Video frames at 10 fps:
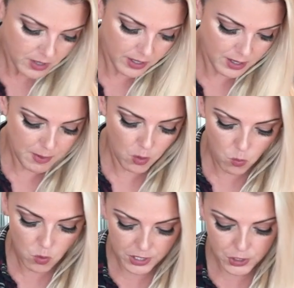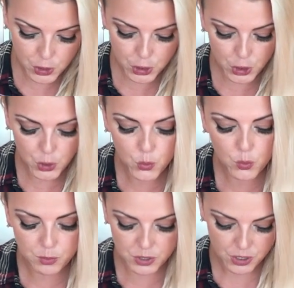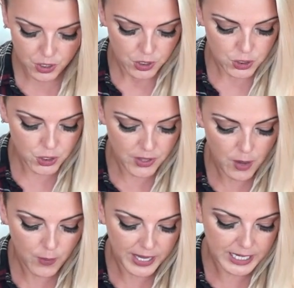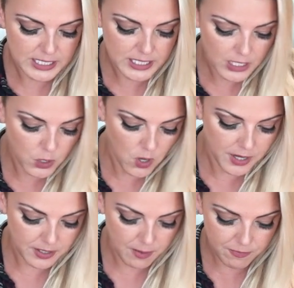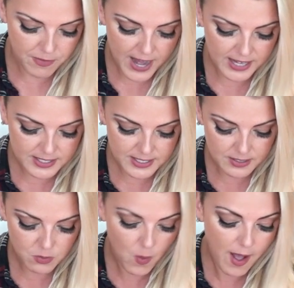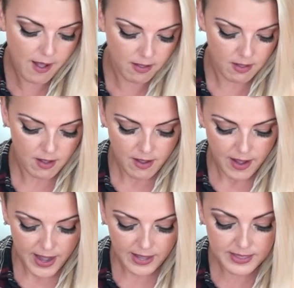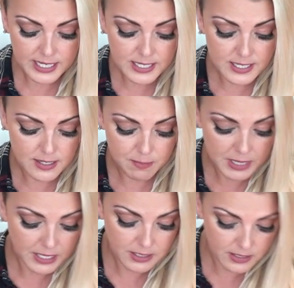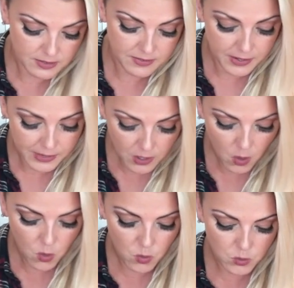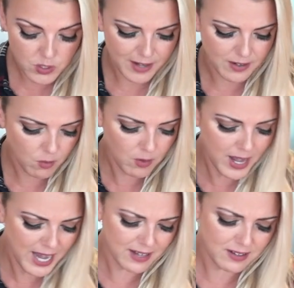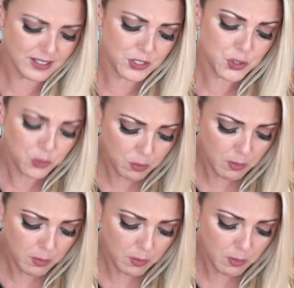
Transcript: in about 1-inch cubes, so that way it's gonna grind up fast as well. And this meat is very cold. I don't want to handle it too